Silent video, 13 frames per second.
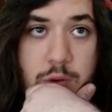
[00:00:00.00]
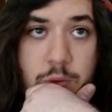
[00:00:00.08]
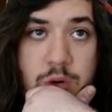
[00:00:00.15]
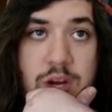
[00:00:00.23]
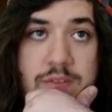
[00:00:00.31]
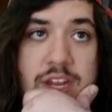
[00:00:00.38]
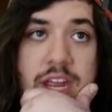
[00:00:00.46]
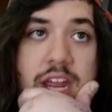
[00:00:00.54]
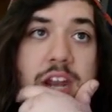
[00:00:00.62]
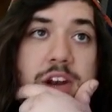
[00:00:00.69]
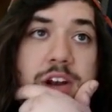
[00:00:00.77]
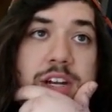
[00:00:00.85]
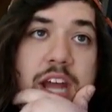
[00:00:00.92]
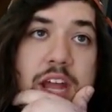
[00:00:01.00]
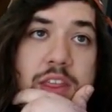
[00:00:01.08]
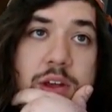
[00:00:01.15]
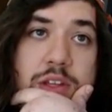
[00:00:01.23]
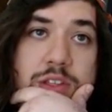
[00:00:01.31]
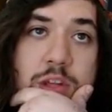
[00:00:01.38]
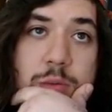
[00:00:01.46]
We don't have an N in our deck, though.
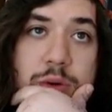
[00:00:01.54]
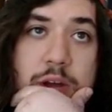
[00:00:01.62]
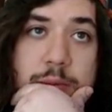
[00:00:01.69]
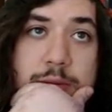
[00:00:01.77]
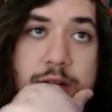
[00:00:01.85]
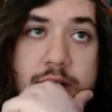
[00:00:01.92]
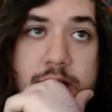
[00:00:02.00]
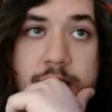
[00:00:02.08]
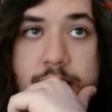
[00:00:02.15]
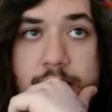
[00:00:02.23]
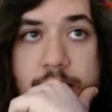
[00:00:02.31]
That's the only problem here.